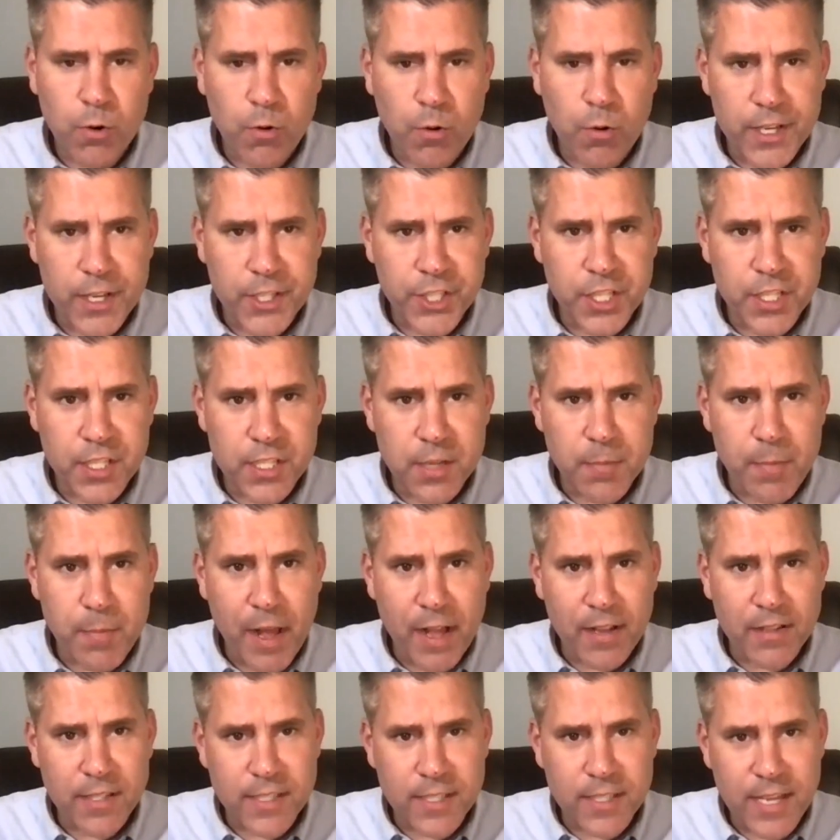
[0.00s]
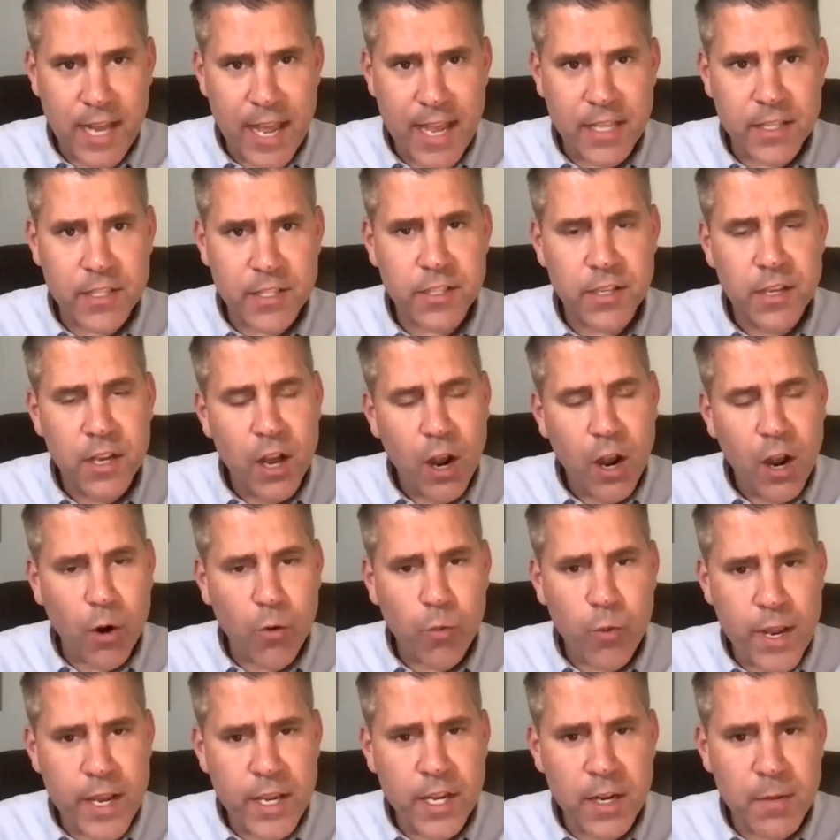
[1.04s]
questions about states. Are
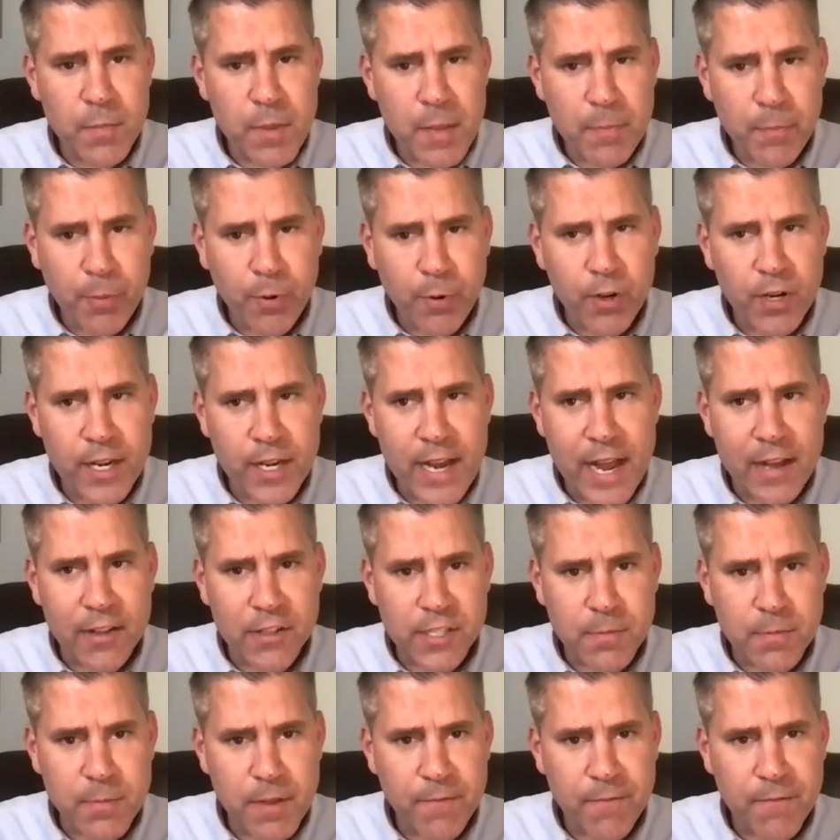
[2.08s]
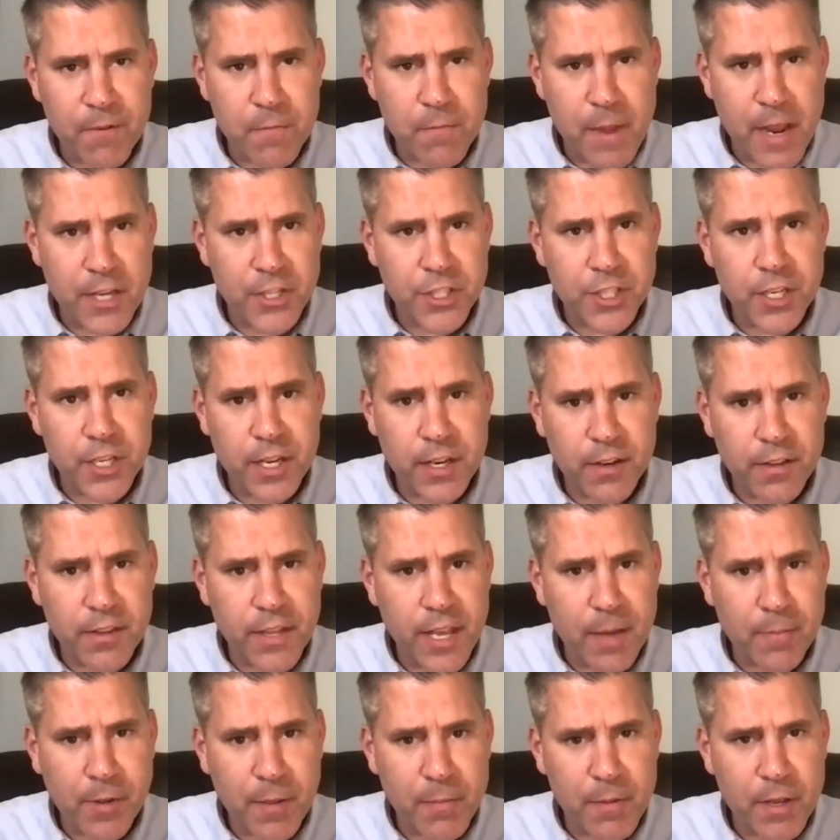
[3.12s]
we going to be putting out some information here in the
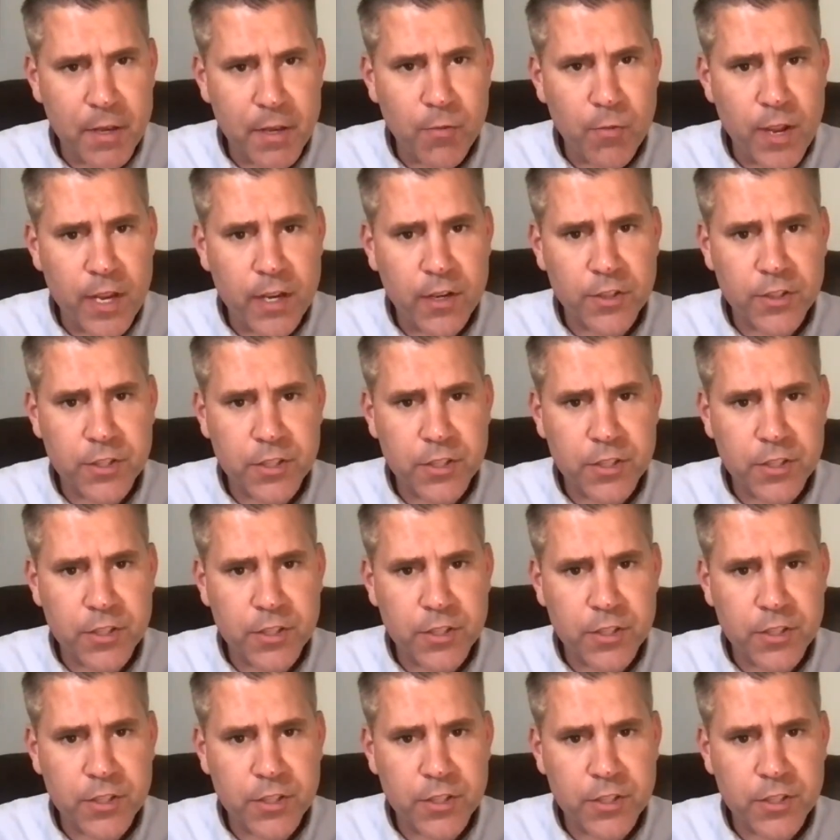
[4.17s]
upcoming week or